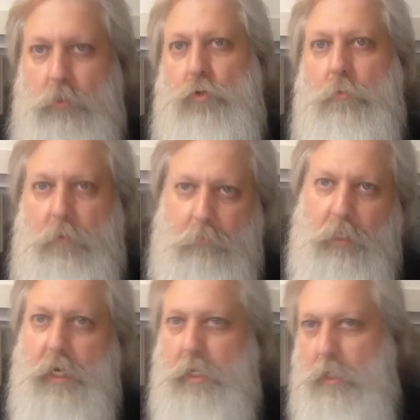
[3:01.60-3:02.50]
trim my
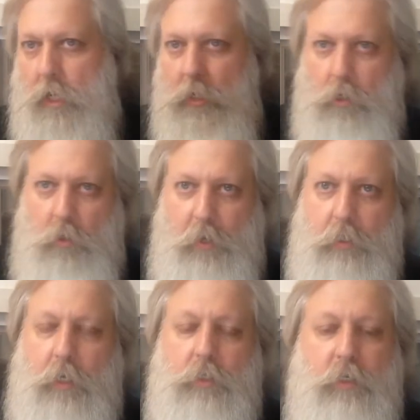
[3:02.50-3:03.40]
bikini line and all that
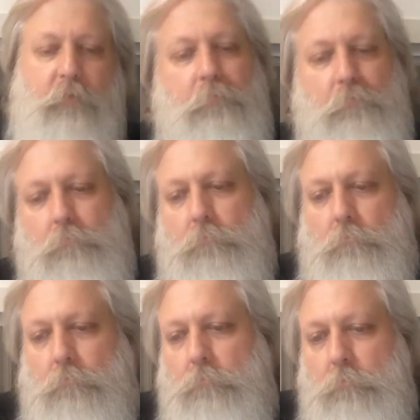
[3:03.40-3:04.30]
kind of stuff.
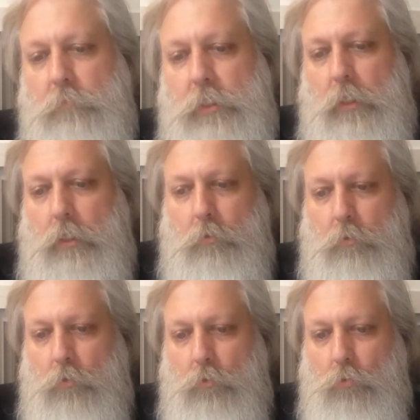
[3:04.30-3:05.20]

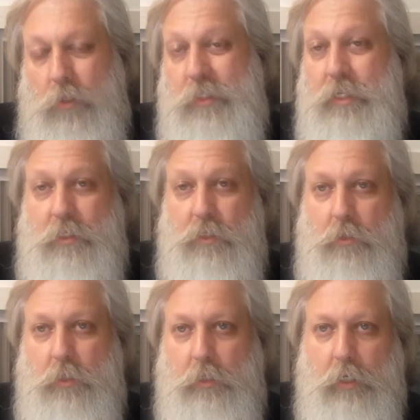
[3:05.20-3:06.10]
Once that's
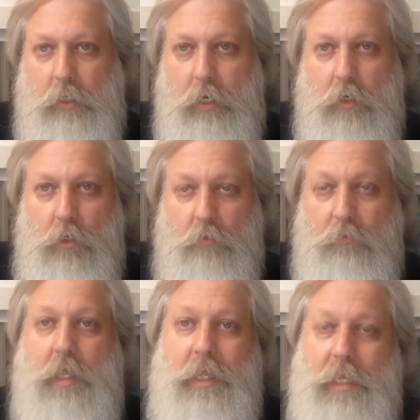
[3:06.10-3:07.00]
all taken care
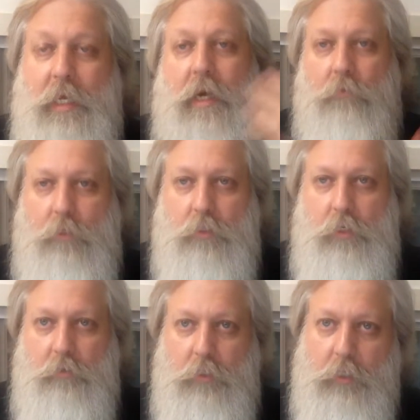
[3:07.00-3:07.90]
of, then I rinse
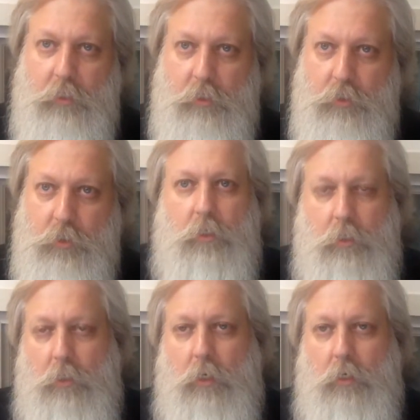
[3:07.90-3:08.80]
out the conditioner.
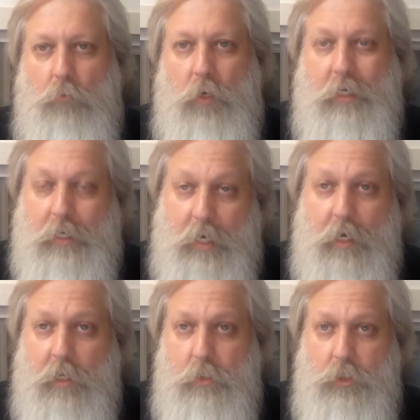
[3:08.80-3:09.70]
When I get
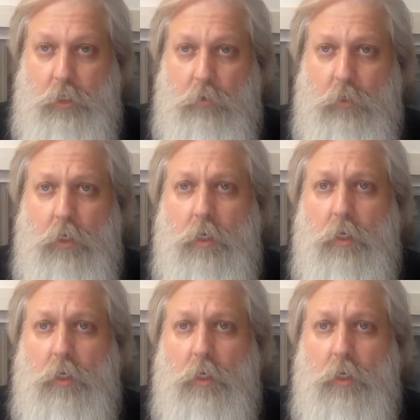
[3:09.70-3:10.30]
out of the shower,